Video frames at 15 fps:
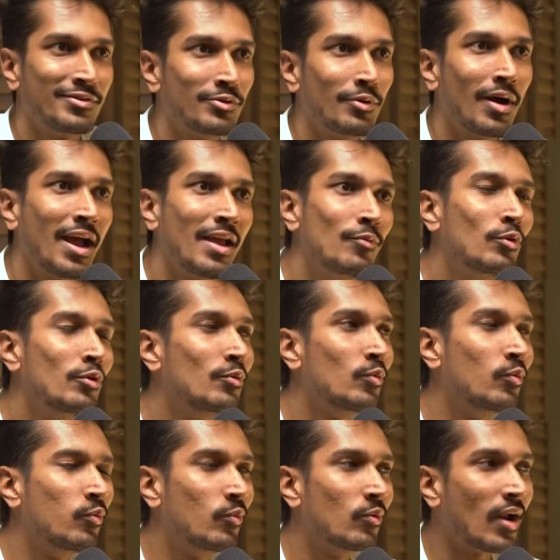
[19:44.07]
So I would,
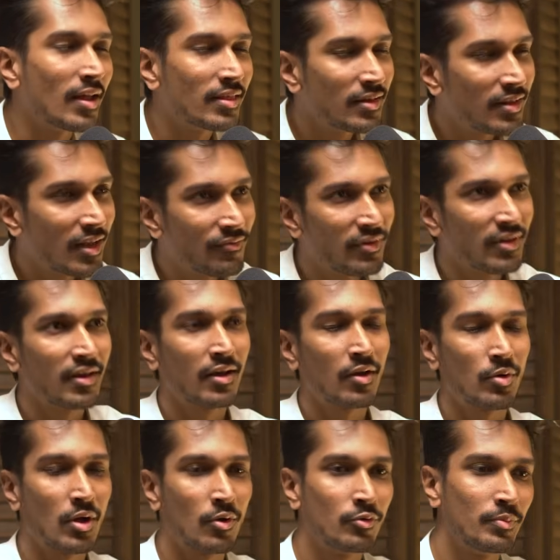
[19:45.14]
rather than figuring
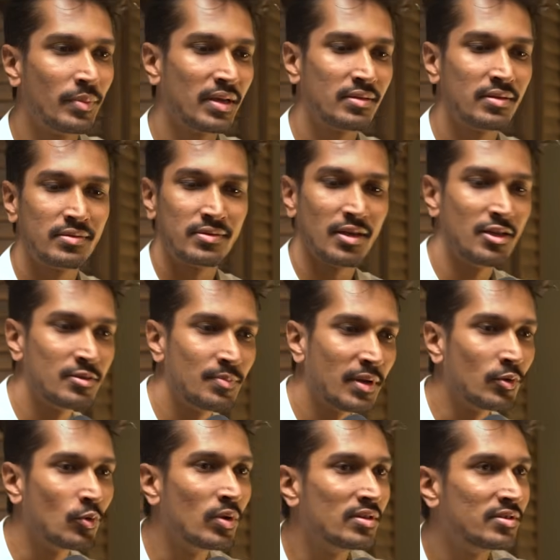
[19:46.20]
out how to make this
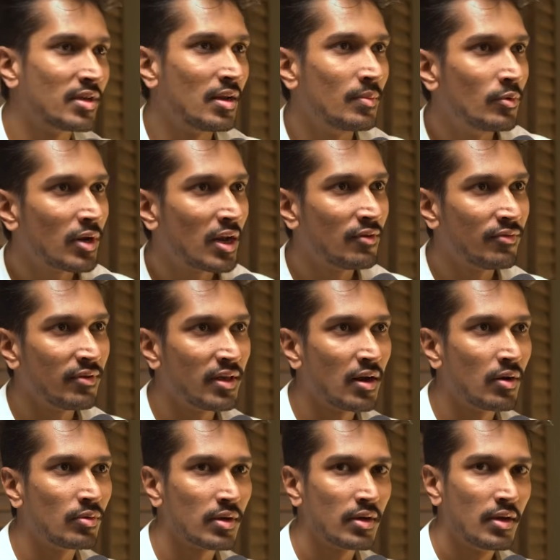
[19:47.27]
salesman go and sell more, I'll figure
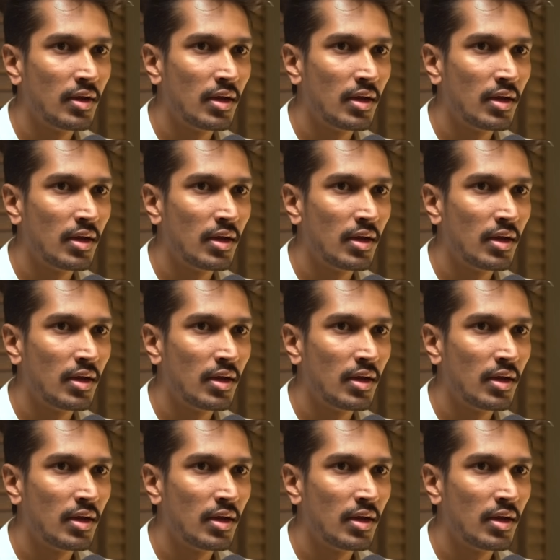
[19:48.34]
out